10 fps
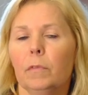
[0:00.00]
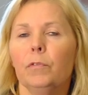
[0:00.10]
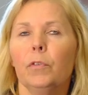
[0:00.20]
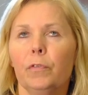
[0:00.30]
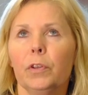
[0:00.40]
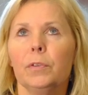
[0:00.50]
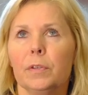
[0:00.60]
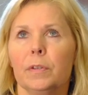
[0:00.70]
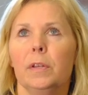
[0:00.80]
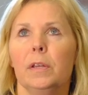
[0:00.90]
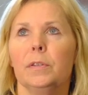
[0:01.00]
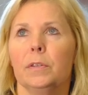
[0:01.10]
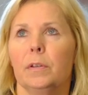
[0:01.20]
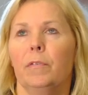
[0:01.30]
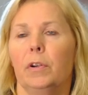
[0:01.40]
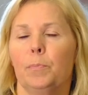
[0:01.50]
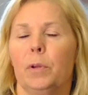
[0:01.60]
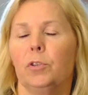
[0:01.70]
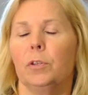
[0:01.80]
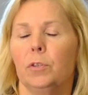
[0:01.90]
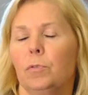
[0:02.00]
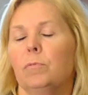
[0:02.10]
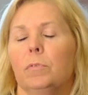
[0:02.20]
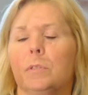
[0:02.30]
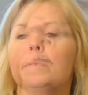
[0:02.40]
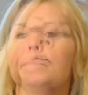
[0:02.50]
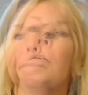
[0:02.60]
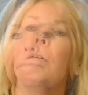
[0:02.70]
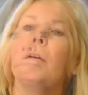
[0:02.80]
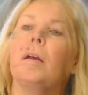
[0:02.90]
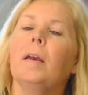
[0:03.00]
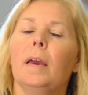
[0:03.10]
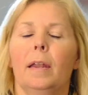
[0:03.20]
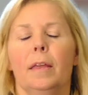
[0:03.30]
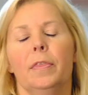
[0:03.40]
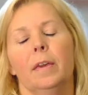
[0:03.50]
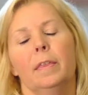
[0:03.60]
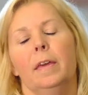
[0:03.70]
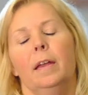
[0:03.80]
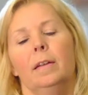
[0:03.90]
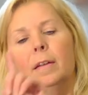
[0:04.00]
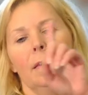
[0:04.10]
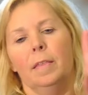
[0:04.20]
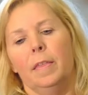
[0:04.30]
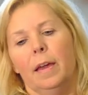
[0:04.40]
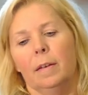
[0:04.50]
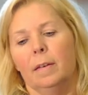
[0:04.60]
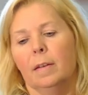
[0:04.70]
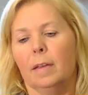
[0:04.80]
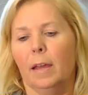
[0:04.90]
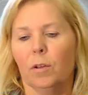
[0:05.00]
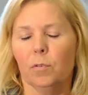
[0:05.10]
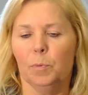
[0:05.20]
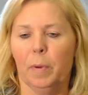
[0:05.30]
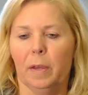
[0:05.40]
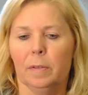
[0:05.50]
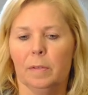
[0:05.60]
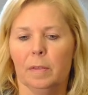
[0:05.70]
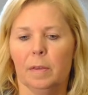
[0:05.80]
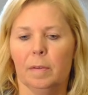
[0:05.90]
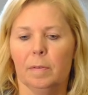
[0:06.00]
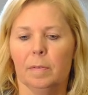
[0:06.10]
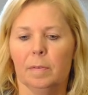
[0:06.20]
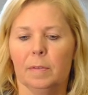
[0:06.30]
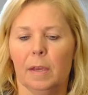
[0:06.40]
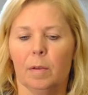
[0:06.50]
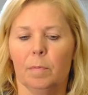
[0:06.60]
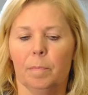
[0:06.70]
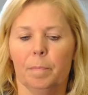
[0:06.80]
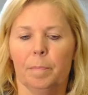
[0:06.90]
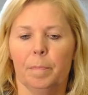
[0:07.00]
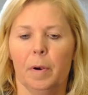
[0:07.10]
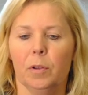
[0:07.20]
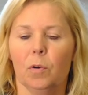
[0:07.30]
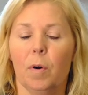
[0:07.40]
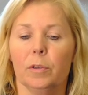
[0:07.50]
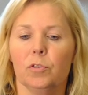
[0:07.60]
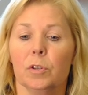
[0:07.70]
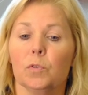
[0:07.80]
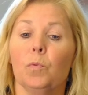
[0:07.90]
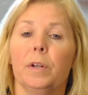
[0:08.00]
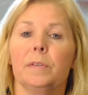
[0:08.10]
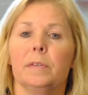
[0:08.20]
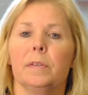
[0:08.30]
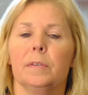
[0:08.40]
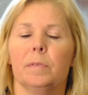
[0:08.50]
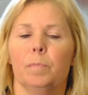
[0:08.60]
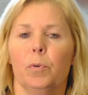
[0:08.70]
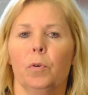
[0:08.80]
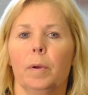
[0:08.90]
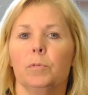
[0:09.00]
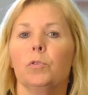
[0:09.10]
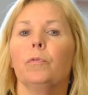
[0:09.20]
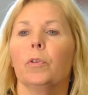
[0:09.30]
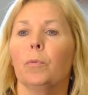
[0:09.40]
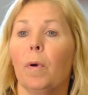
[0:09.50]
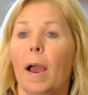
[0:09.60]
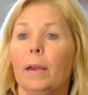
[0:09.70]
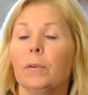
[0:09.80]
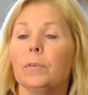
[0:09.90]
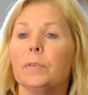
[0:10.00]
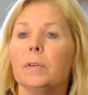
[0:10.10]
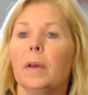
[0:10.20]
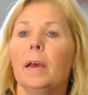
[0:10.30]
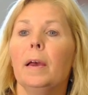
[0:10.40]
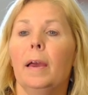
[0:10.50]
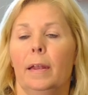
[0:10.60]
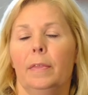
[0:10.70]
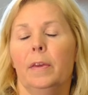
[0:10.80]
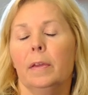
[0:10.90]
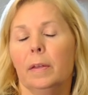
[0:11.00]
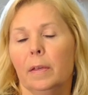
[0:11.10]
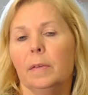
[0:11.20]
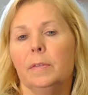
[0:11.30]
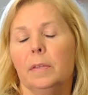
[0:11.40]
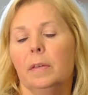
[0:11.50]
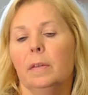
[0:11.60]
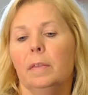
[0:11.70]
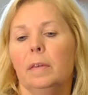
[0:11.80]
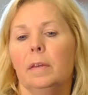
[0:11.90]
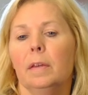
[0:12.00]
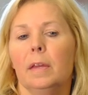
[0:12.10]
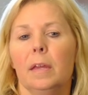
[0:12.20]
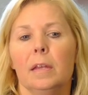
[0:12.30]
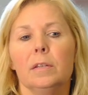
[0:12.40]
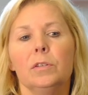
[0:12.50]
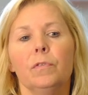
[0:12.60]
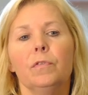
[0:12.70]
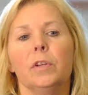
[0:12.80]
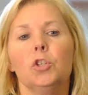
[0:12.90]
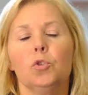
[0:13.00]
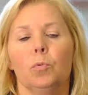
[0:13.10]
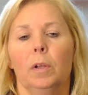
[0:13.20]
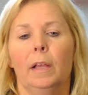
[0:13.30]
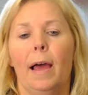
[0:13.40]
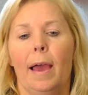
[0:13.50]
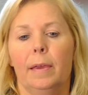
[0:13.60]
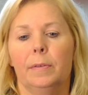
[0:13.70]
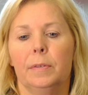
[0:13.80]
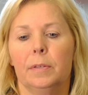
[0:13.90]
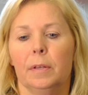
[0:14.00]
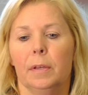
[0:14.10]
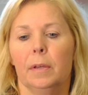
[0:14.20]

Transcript: fulfills the needs of our special ed students. And I think that kind of goes back to the second part of your question, is what does this program do for the riders? And I think it is the individualized